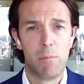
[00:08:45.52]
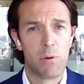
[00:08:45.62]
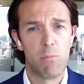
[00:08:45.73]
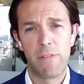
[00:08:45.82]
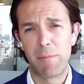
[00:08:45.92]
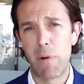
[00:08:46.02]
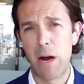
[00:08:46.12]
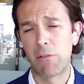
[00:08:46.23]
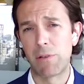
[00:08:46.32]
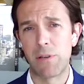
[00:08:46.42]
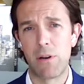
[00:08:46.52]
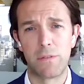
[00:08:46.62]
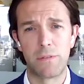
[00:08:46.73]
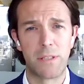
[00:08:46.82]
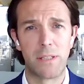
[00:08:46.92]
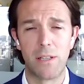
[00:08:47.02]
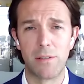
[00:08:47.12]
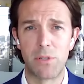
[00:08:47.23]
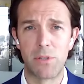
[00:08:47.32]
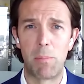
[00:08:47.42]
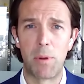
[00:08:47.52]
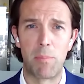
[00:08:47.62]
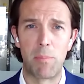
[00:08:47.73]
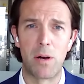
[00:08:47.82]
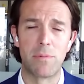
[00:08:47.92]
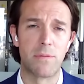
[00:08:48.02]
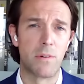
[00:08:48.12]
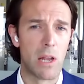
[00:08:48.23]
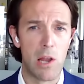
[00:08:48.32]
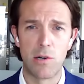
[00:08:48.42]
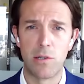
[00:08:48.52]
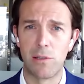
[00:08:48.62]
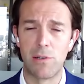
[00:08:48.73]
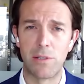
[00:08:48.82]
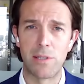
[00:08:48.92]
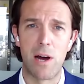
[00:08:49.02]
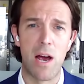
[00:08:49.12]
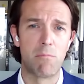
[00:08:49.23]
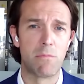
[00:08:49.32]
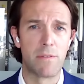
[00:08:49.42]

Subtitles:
But we've had Microsoft, you know, top of the pops for a long, long time.